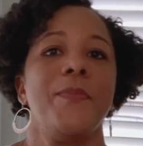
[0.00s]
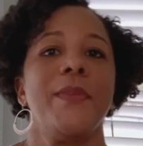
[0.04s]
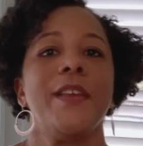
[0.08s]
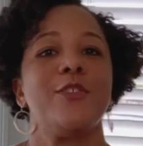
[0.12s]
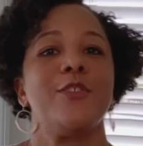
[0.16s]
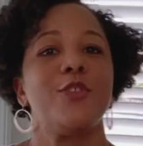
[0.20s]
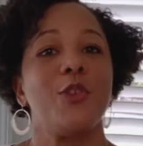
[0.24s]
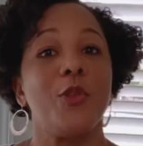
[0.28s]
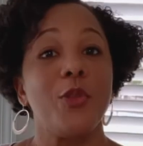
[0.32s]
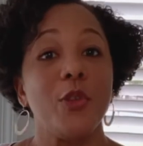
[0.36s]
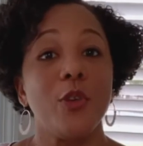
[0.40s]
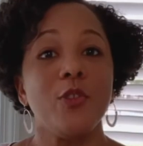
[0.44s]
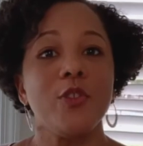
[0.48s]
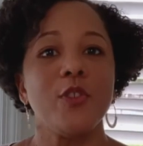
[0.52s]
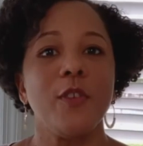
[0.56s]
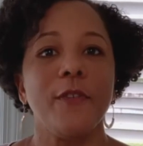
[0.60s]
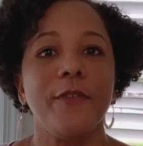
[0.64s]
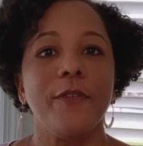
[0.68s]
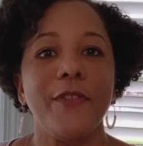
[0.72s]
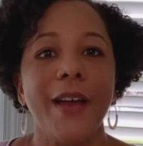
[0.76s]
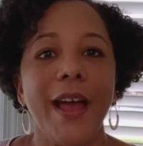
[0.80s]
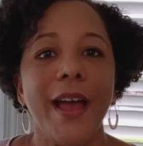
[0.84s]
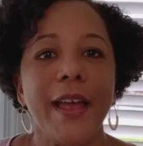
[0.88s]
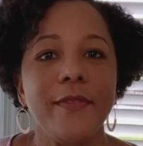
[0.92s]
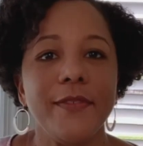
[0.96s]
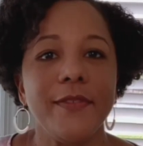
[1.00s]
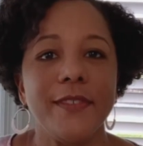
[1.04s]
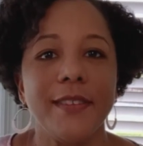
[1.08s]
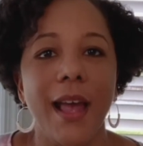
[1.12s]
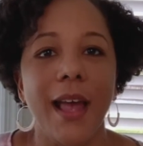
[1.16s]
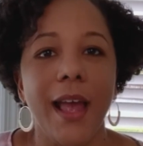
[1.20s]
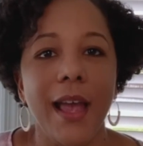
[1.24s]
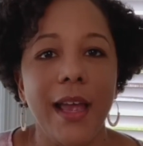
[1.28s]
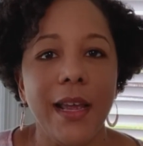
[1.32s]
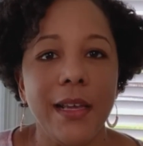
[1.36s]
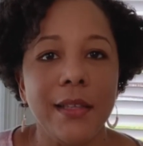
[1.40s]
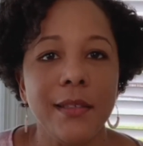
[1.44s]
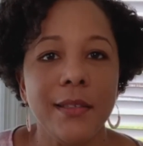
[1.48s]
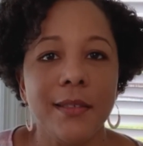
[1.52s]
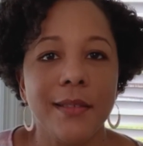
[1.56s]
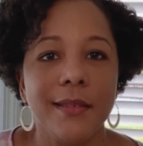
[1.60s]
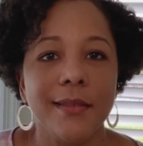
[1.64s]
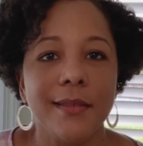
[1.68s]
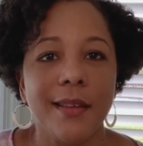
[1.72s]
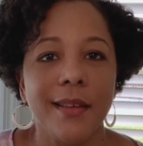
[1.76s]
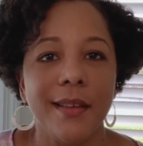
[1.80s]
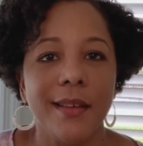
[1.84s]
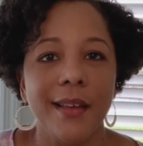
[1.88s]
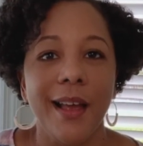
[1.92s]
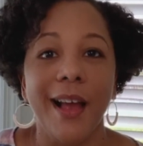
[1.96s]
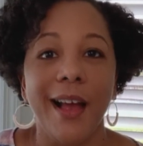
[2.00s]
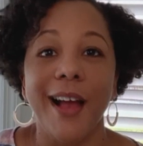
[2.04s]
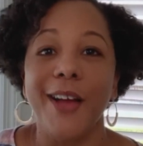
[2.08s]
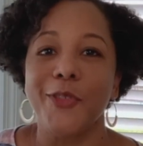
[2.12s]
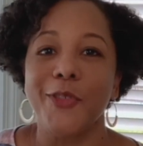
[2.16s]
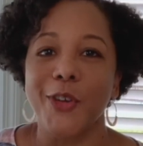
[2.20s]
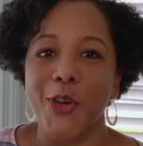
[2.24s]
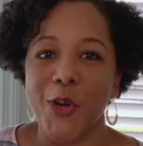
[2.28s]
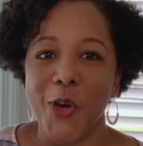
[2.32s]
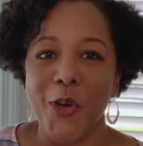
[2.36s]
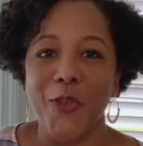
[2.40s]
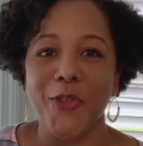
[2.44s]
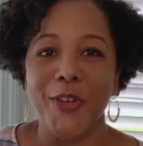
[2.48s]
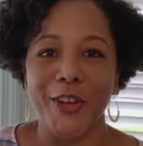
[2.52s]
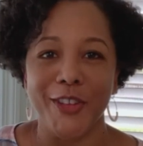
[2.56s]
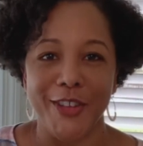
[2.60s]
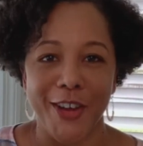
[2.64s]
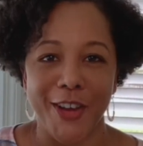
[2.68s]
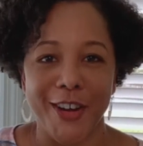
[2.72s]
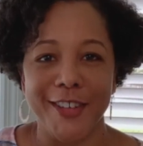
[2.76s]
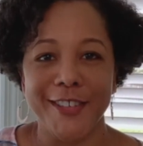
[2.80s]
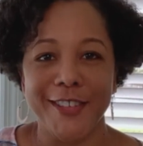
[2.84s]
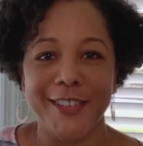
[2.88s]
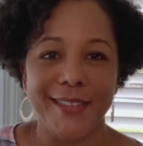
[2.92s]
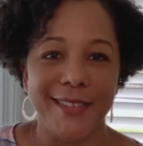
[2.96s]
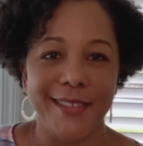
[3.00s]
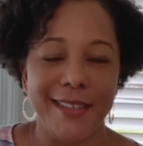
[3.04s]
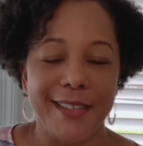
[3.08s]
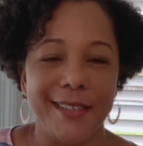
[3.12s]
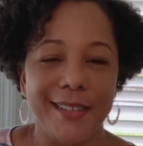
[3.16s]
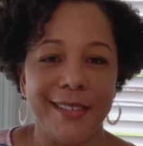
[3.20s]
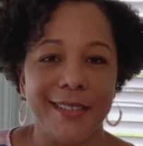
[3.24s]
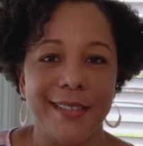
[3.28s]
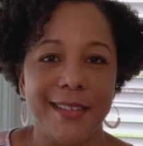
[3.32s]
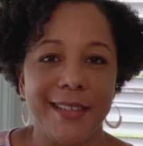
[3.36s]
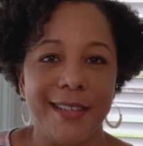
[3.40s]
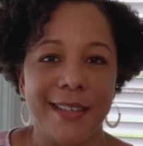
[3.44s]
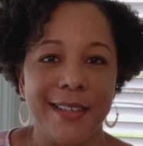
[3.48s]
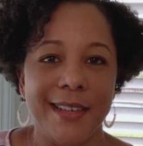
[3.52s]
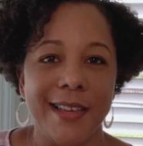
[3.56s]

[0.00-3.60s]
So those are 5 signs of a covert narcissist,